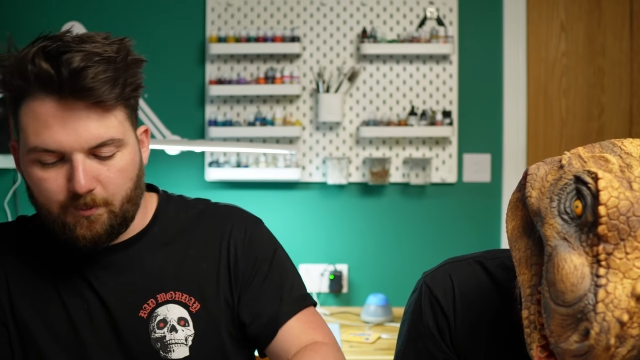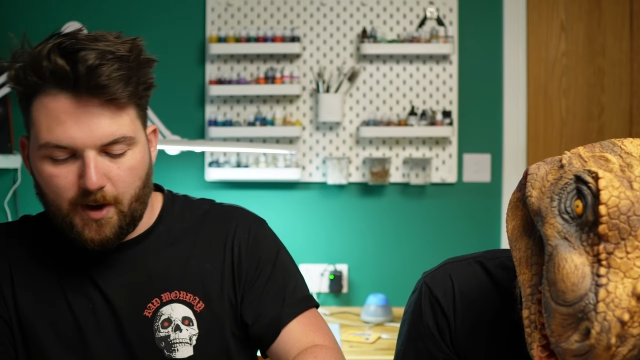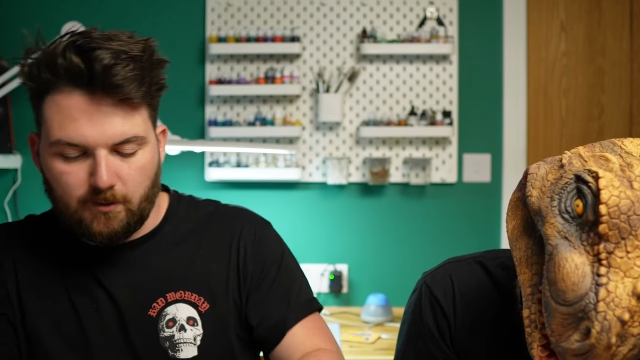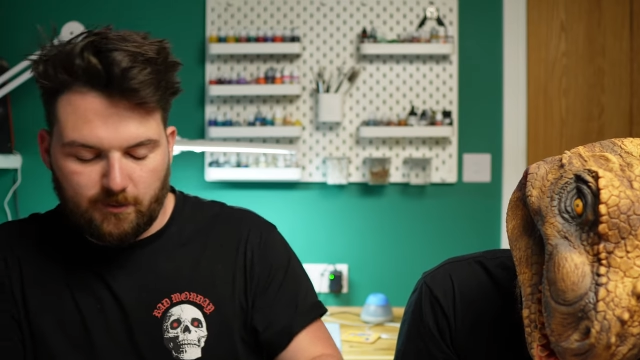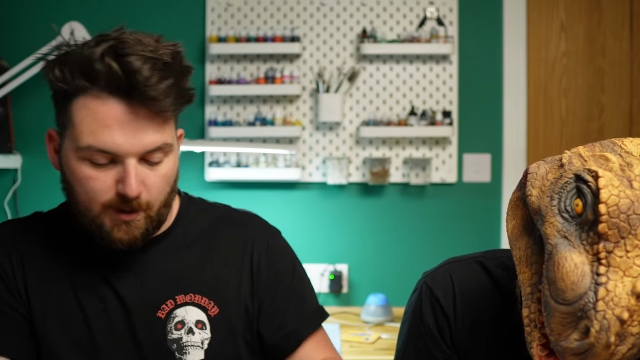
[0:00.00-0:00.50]

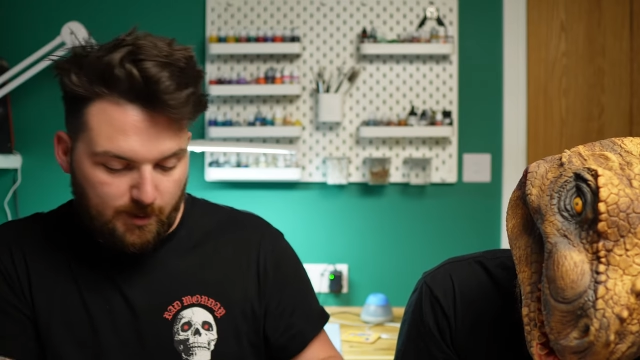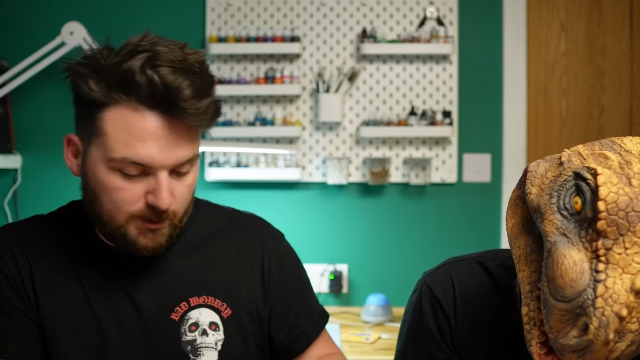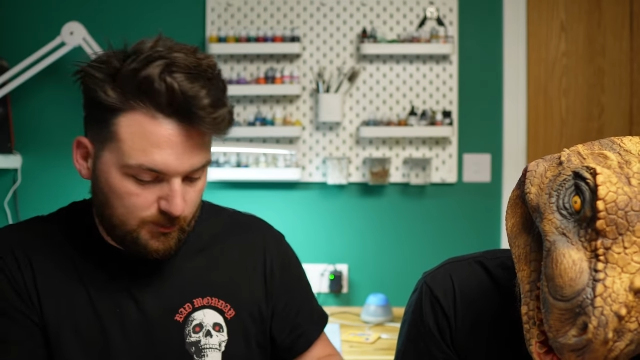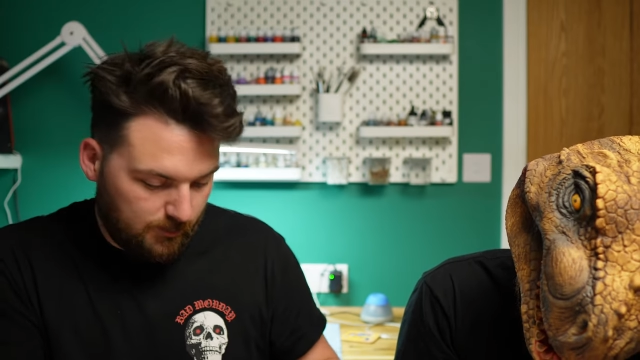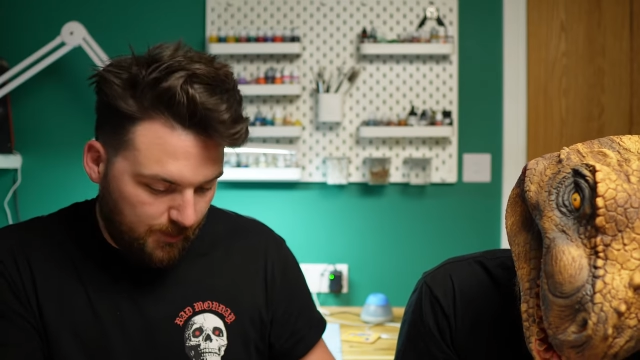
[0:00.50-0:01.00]
battle
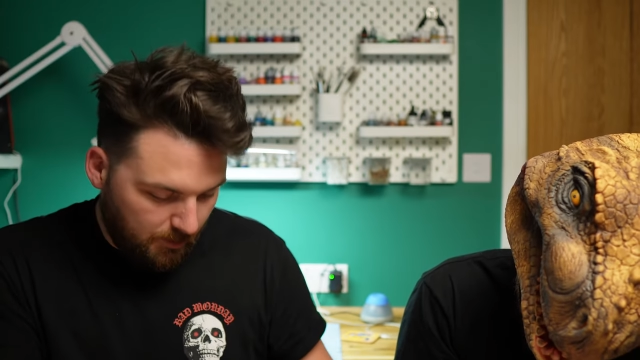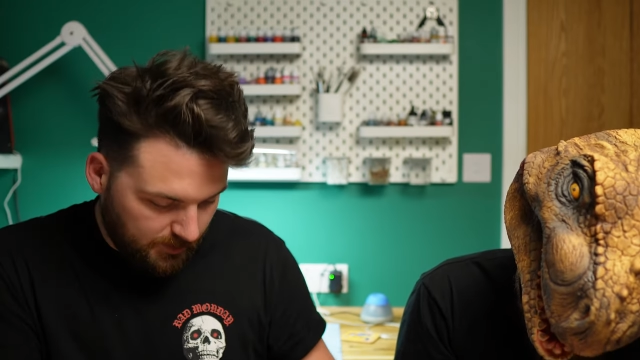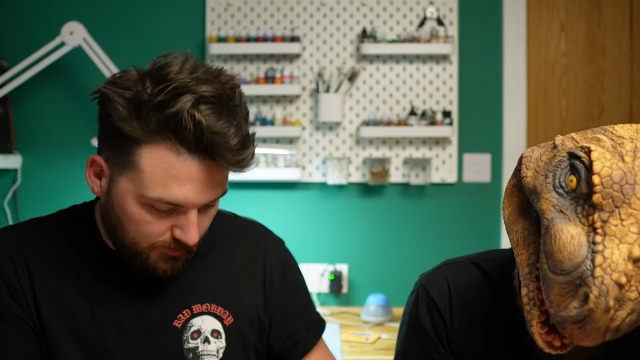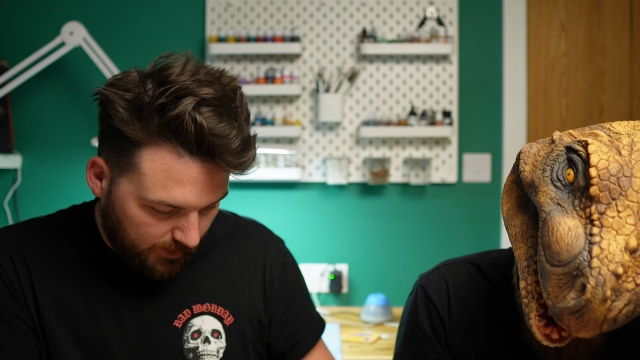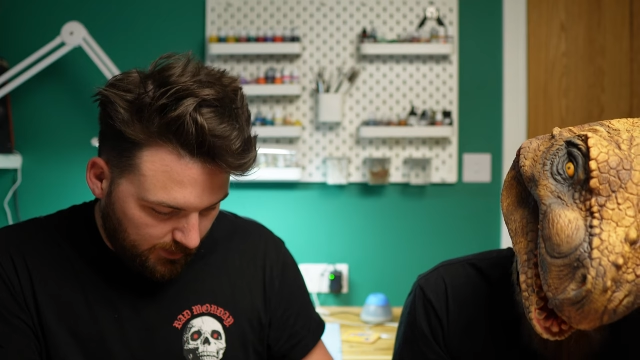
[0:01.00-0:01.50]
damage or maybe
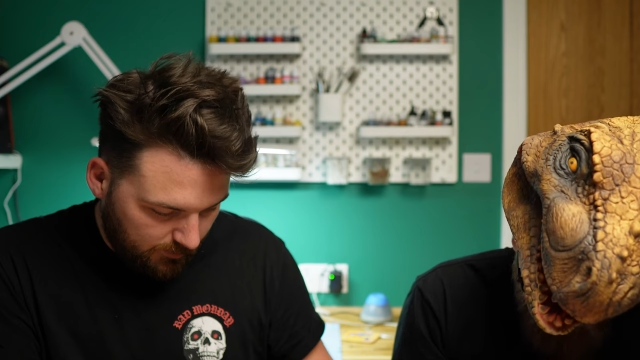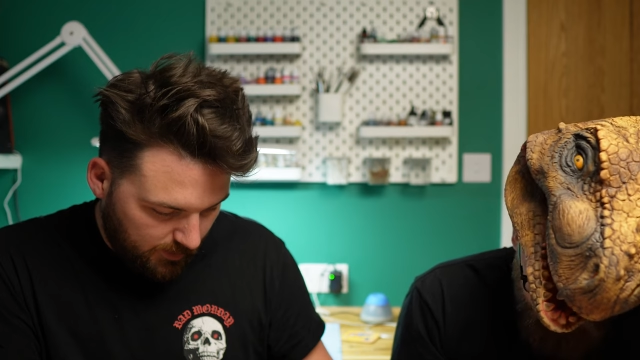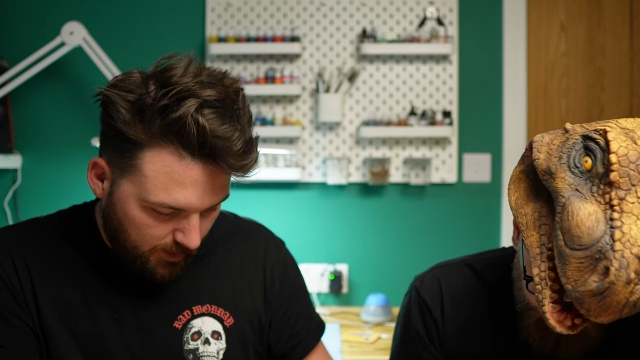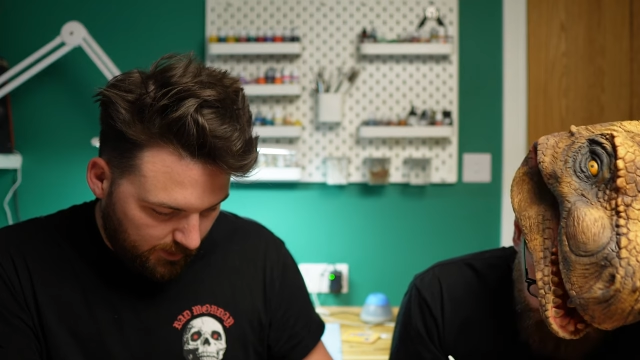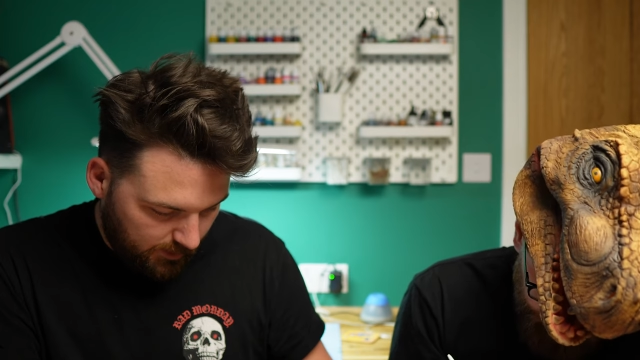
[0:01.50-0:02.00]
some like little
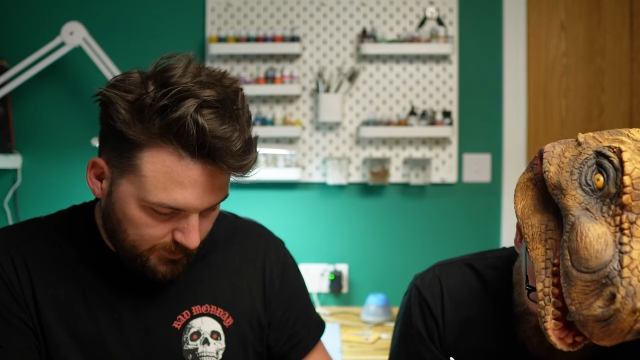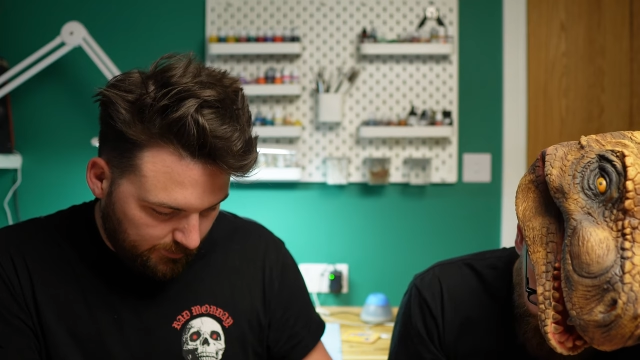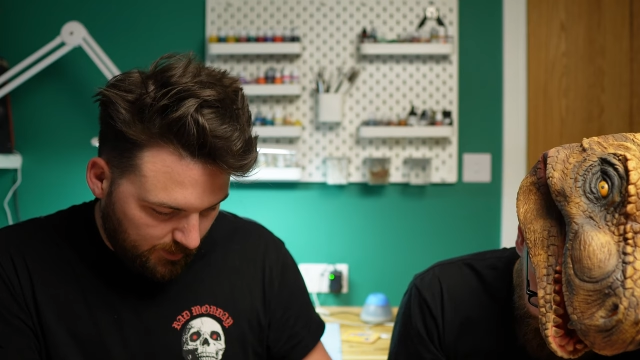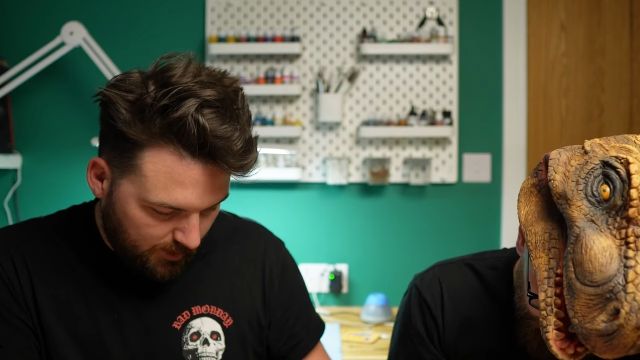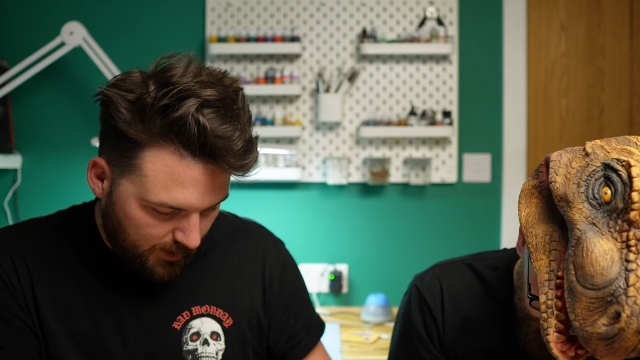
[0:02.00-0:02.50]
highlights or
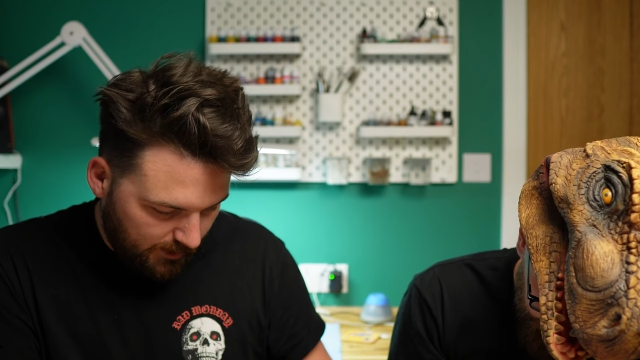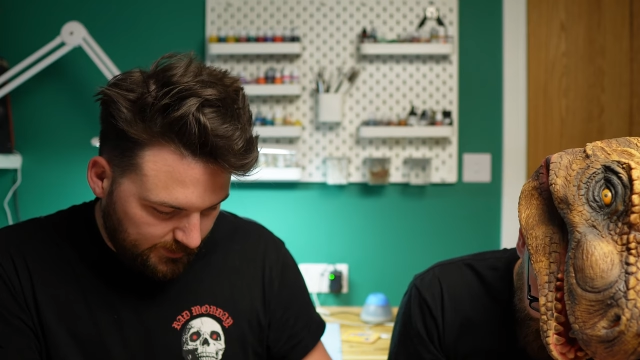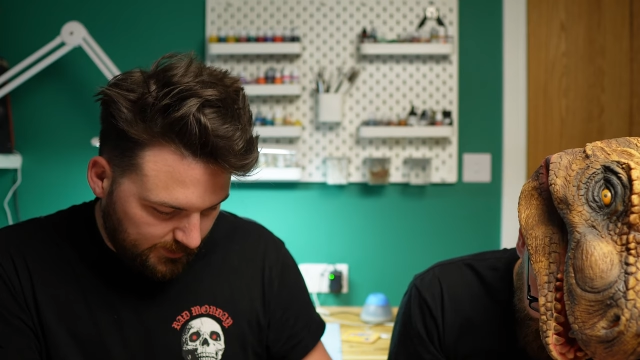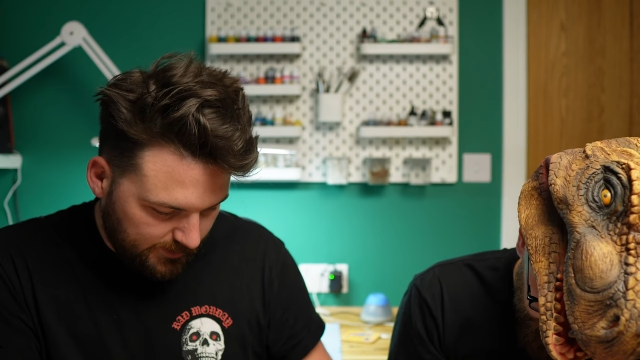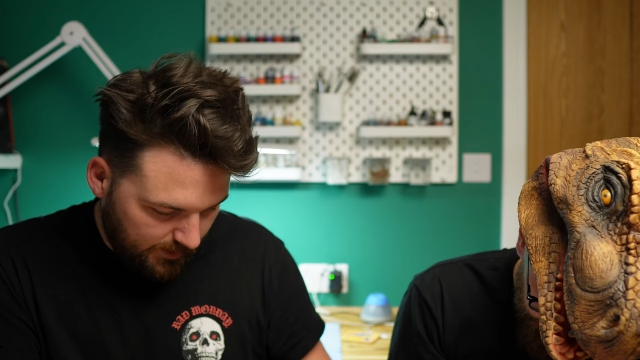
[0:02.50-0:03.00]

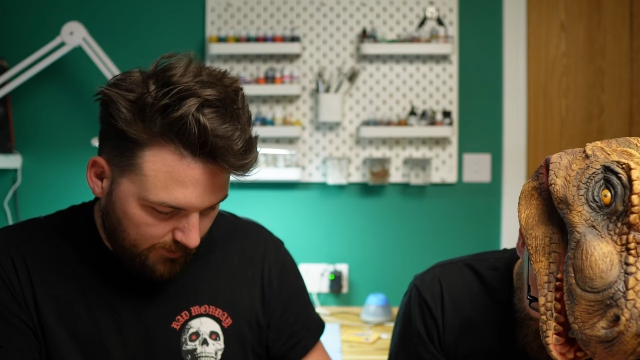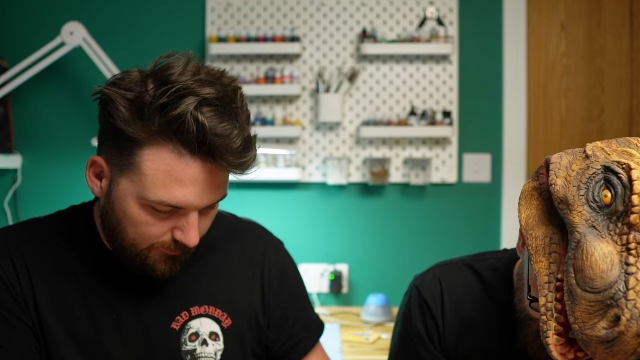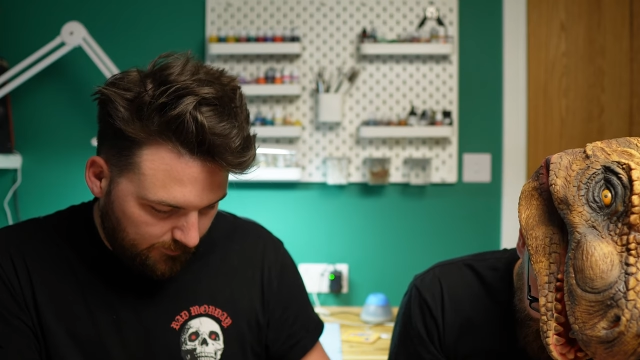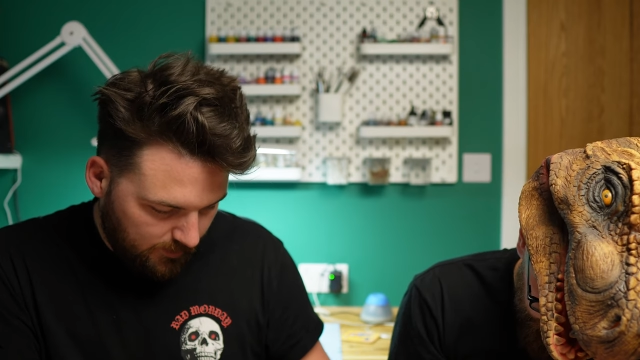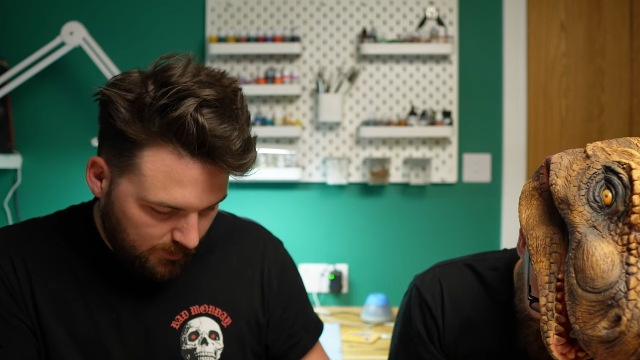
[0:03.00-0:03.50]
metallics and stuff